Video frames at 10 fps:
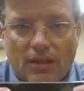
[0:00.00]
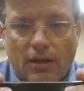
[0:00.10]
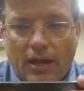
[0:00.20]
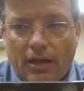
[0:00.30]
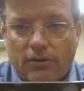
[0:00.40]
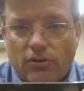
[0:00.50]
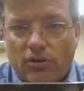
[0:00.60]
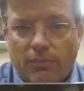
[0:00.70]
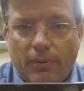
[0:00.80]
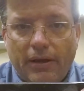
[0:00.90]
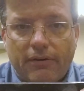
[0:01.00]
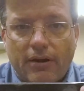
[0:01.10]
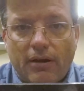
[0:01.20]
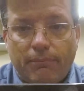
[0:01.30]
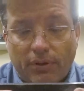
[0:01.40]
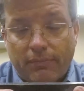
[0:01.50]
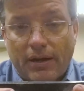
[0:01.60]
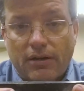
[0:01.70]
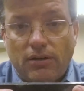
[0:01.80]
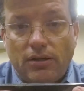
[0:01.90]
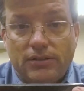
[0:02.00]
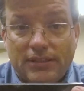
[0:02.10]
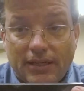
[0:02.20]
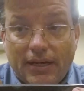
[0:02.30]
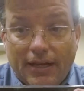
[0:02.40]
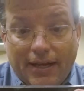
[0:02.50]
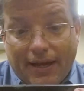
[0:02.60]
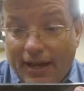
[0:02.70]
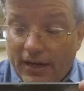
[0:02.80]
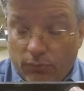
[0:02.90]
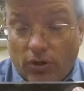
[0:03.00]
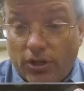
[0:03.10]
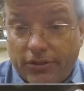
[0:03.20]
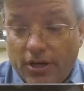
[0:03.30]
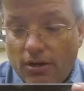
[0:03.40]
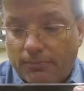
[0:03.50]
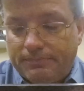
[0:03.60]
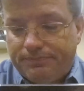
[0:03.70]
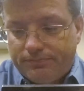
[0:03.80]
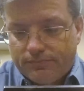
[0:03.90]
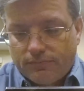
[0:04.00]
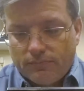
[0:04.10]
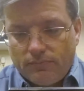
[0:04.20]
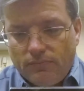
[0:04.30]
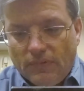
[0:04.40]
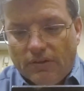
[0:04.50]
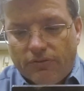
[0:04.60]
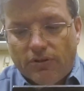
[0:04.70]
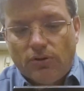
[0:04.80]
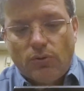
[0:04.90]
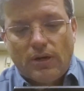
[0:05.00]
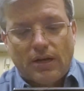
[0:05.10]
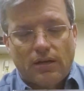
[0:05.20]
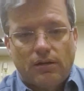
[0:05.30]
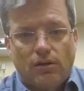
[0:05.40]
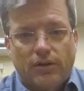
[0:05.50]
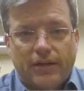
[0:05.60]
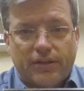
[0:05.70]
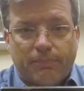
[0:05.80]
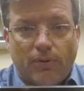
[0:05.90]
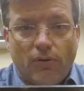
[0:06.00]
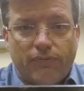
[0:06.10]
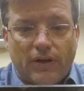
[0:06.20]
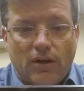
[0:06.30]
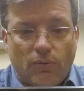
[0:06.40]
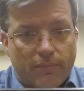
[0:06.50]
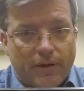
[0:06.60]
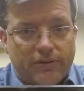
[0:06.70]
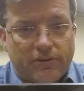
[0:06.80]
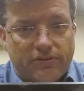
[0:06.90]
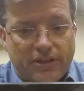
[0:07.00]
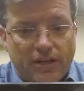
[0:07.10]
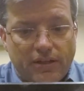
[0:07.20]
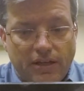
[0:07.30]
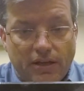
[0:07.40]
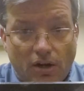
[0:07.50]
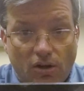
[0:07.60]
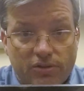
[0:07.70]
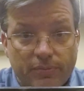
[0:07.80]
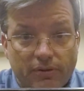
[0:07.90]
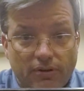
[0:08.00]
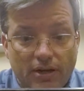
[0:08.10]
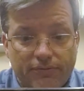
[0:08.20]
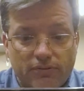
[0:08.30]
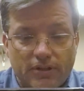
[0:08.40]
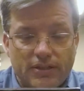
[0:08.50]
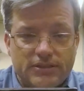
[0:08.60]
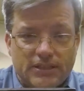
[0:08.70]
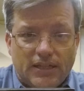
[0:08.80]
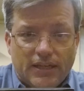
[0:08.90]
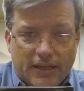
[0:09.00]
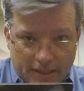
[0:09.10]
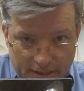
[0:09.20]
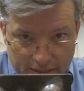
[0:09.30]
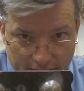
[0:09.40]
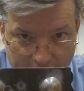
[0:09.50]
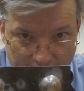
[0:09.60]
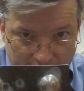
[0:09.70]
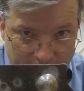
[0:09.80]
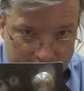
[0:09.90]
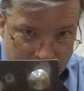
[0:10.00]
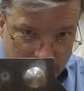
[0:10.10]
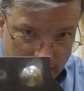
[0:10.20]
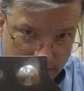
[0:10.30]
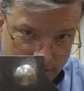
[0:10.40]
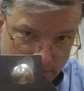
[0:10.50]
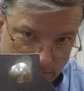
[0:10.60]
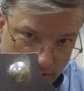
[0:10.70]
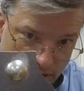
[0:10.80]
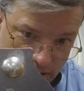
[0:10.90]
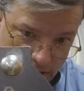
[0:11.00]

and turn the plate around, put it back on, and we're good to go. So looking at the profile, what makes this thing the ultimate rifle rest? You got to kind of take a look